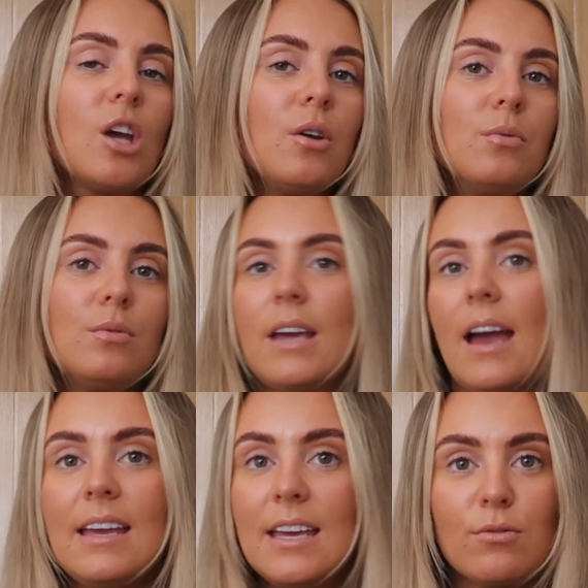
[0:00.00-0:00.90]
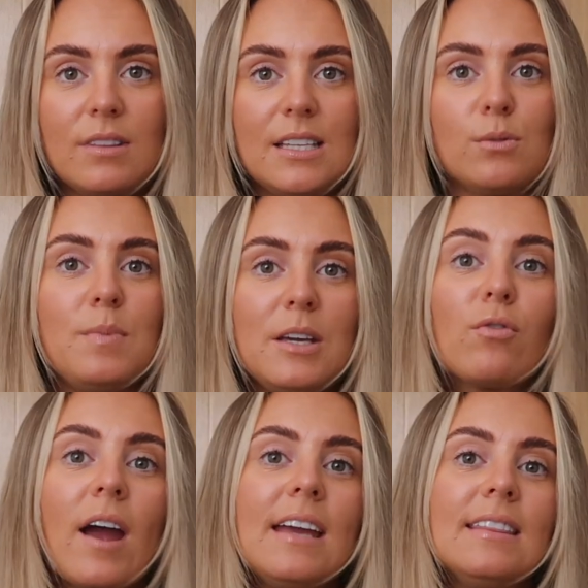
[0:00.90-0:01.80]
So yeah, either of these would be
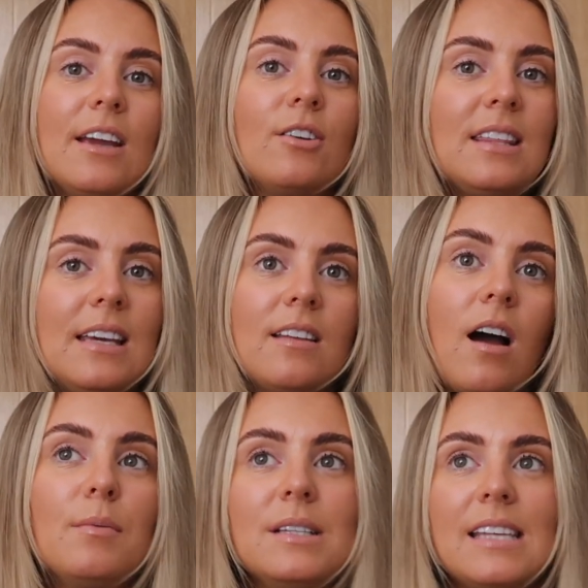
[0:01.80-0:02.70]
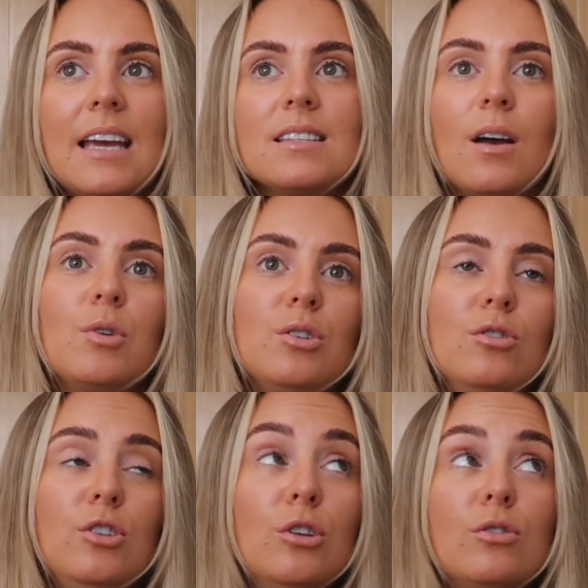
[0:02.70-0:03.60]
great. The only thing that I would say is I would
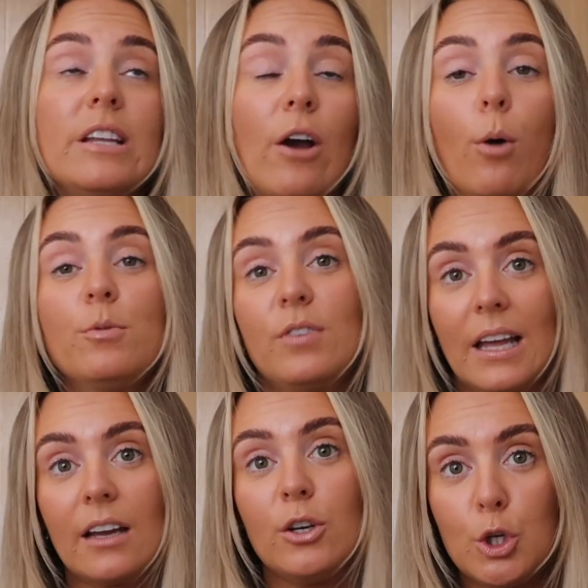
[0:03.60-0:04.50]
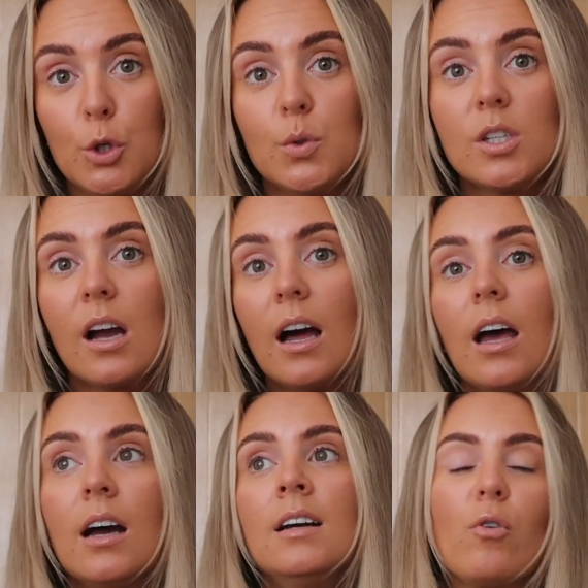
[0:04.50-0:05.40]
usually opt for like a nude
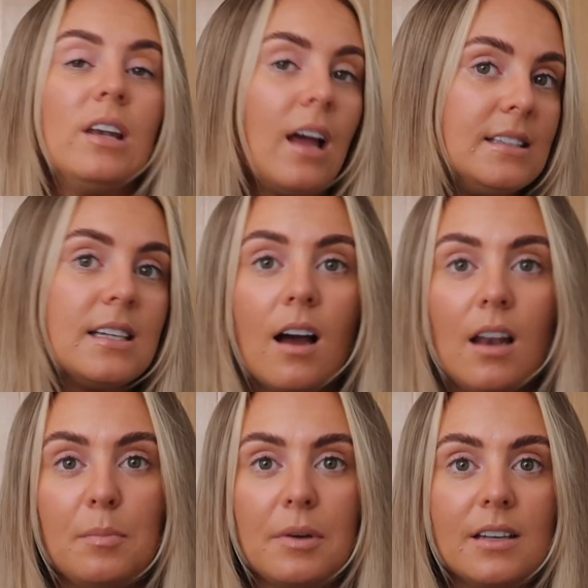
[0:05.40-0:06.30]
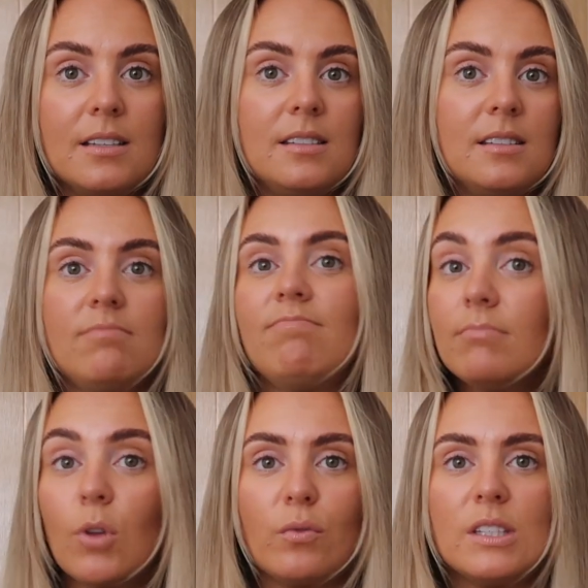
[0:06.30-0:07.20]
color or a lighter color, because
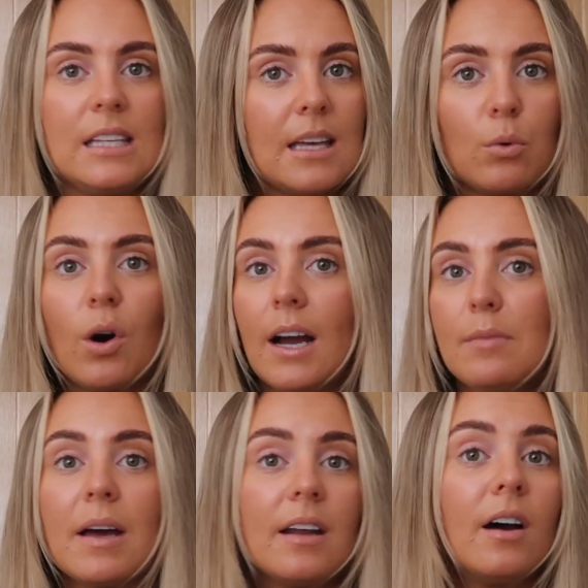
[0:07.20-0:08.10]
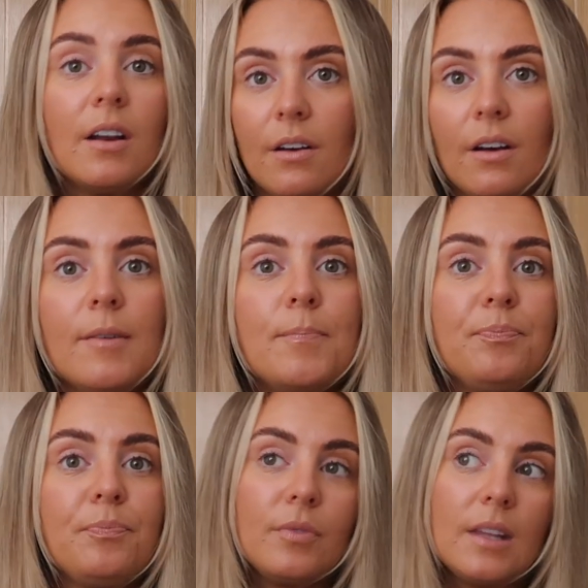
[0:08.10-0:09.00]
obviously they will hide better under
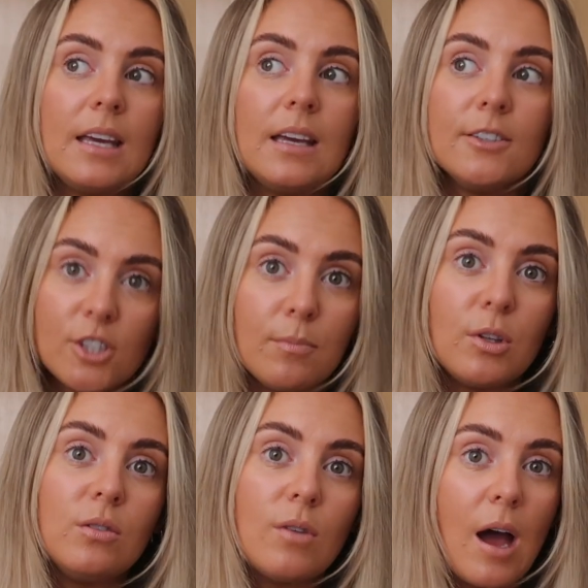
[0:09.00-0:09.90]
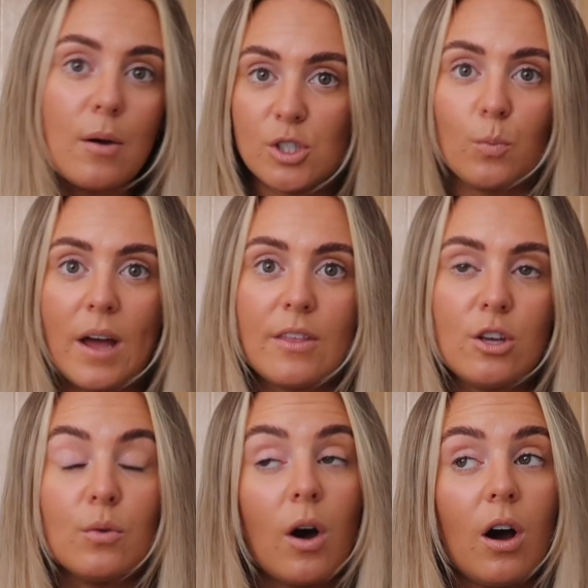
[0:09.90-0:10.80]
the gym wear that
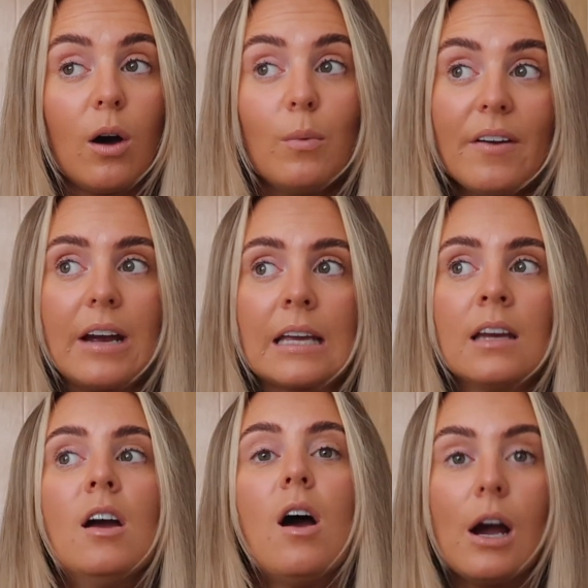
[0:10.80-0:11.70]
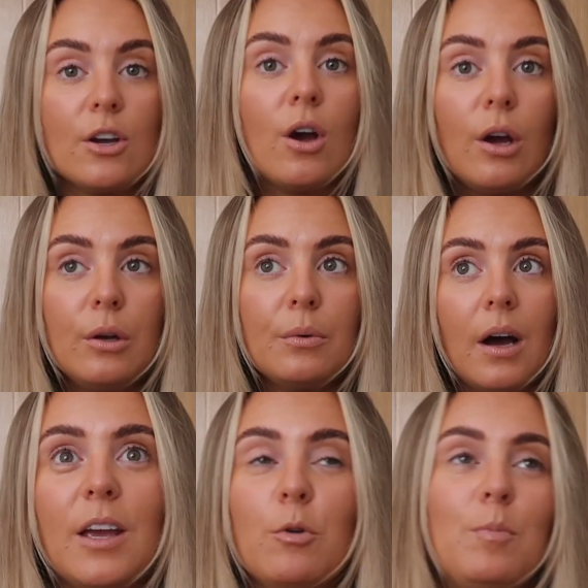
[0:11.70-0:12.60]
you are wearing. I
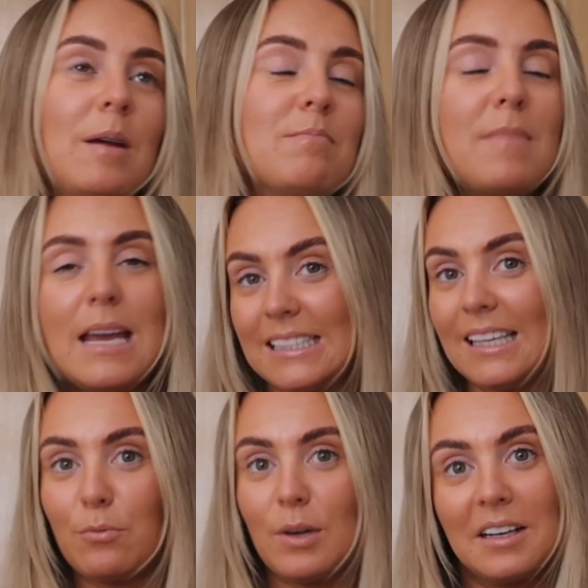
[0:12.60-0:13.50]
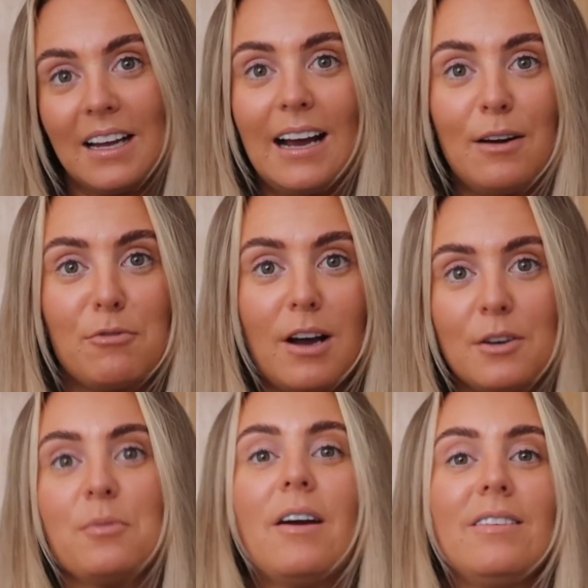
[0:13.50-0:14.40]
know it would be amazing if we could have
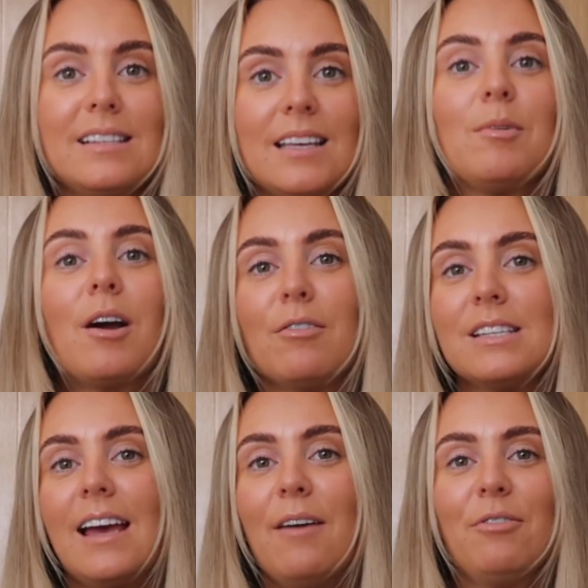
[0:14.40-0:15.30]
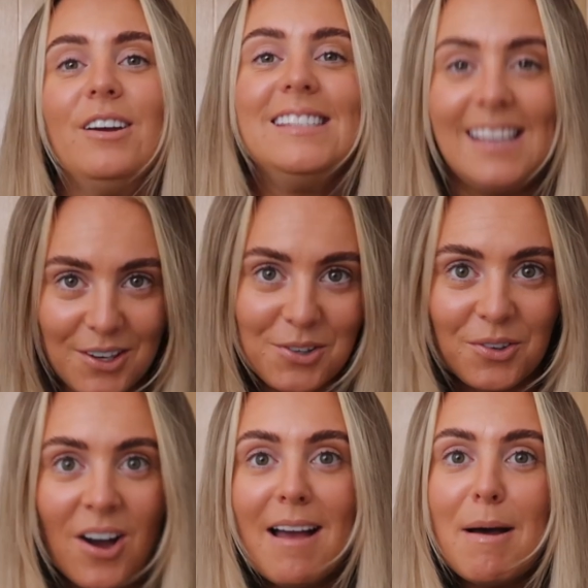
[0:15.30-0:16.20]
underwear in the same color as every
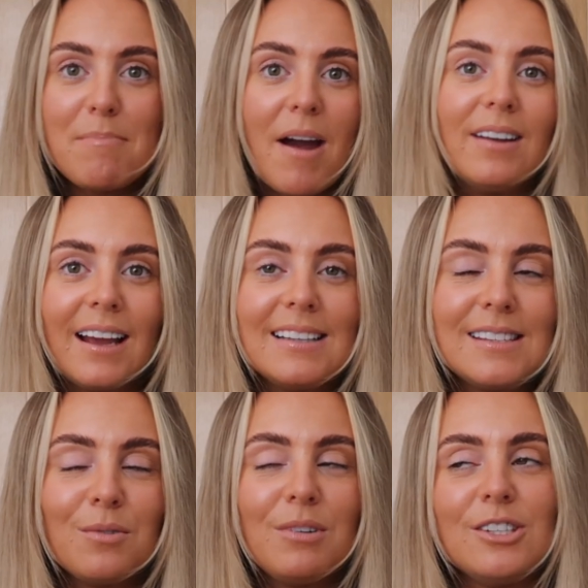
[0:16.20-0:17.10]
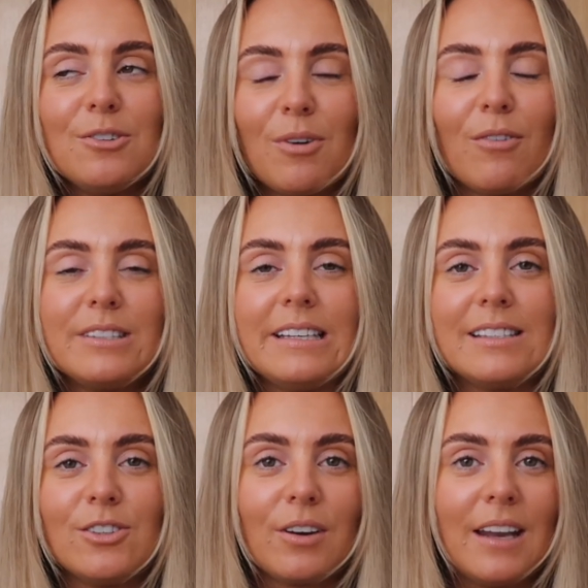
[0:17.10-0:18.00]
single pair of leggings that we do, but obviously
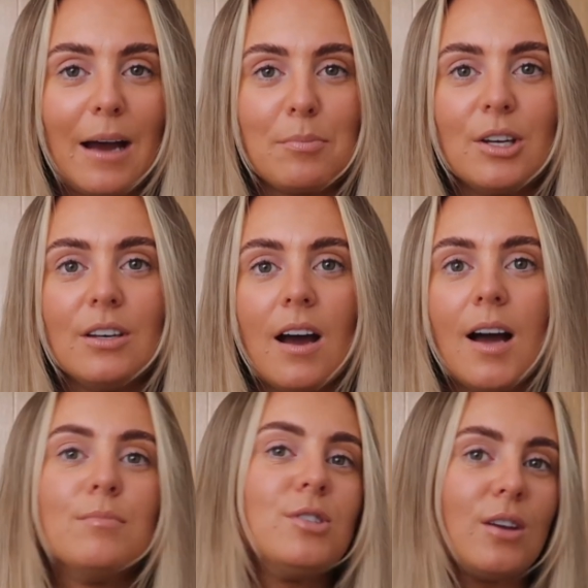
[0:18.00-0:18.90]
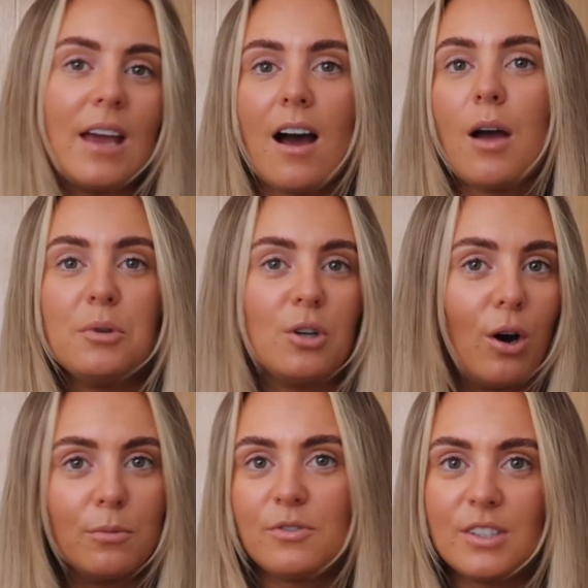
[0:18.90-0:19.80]
it's not gonna happen. So yeah, I would
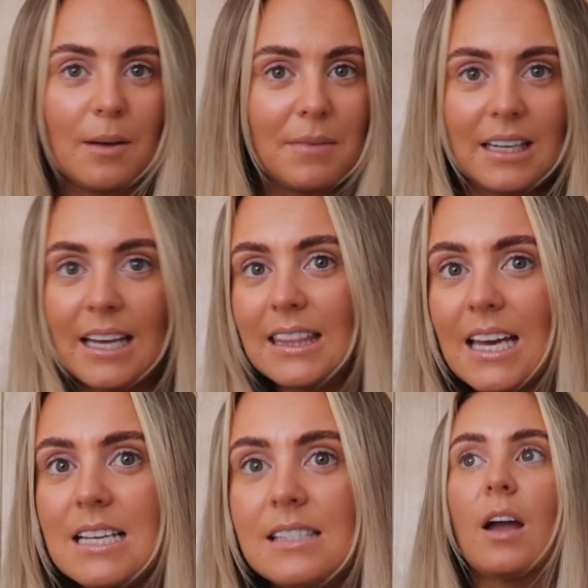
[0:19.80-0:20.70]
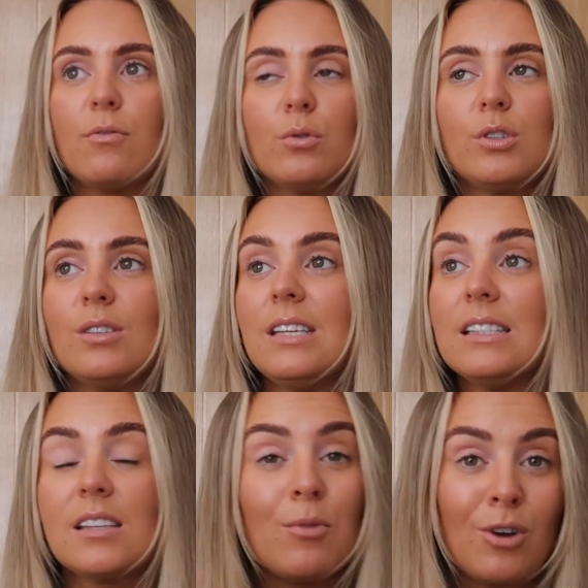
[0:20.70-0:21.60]
opt for something like this. I've also
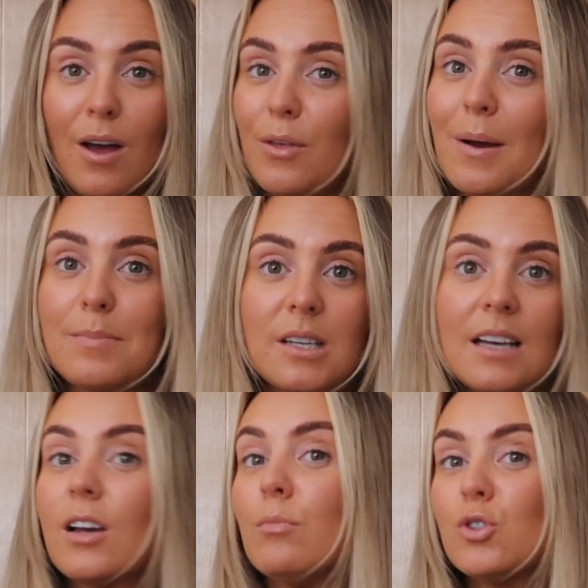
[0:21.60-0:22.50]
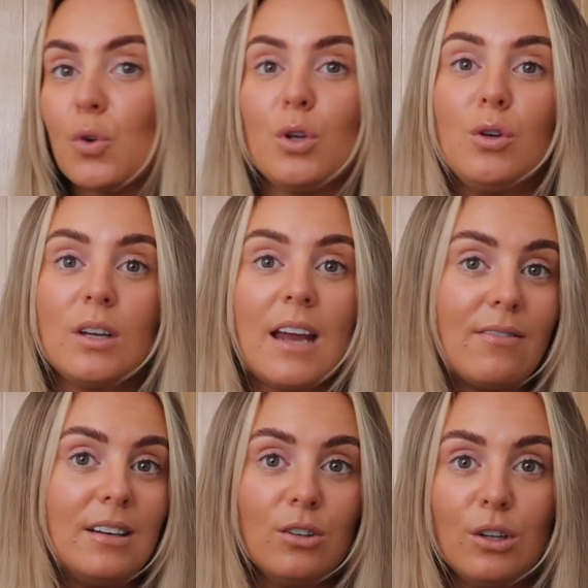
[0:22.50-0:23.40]
seen some on other websites. I'm sure you can
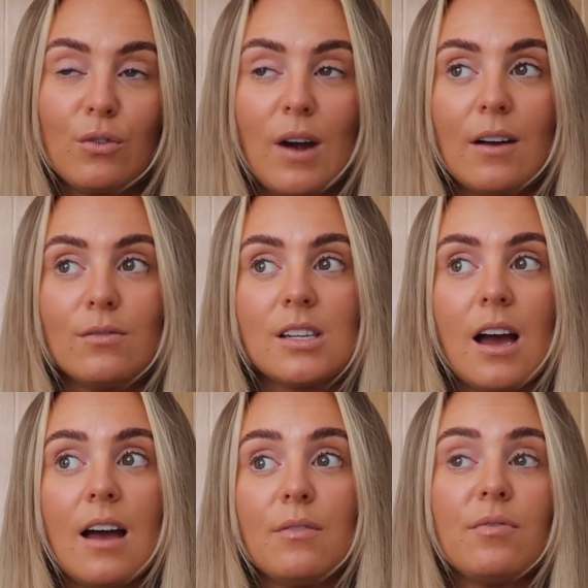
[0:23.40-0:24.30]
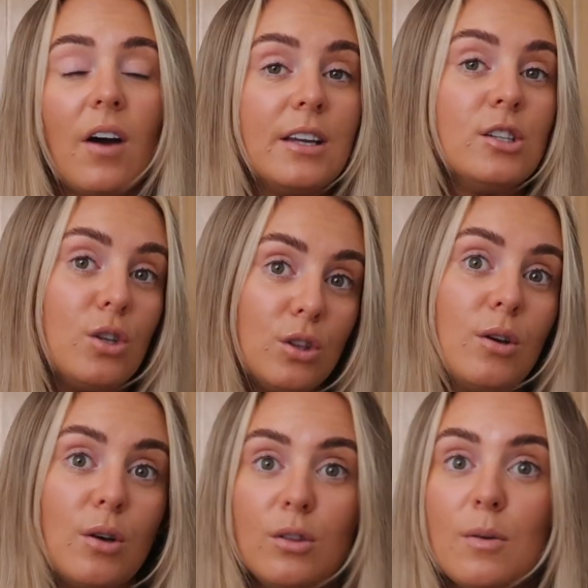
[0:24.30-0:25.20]
have a little look around and find
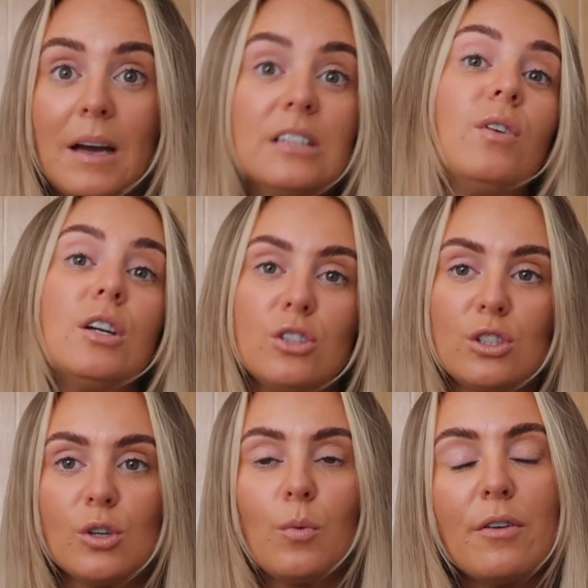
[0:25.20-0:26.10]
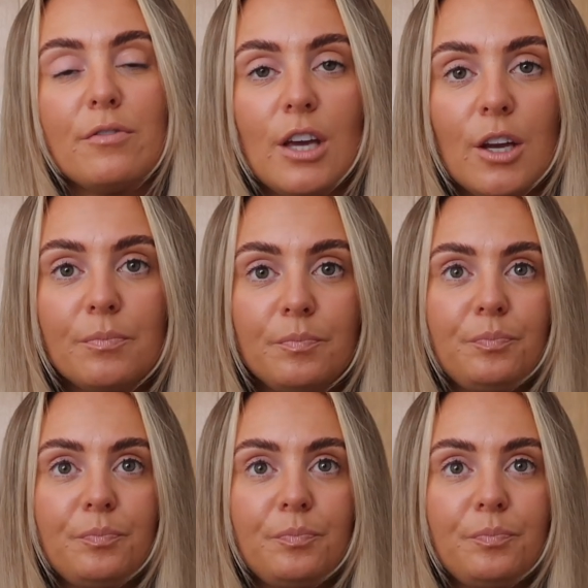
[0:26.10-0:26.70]
the best versions that work for you.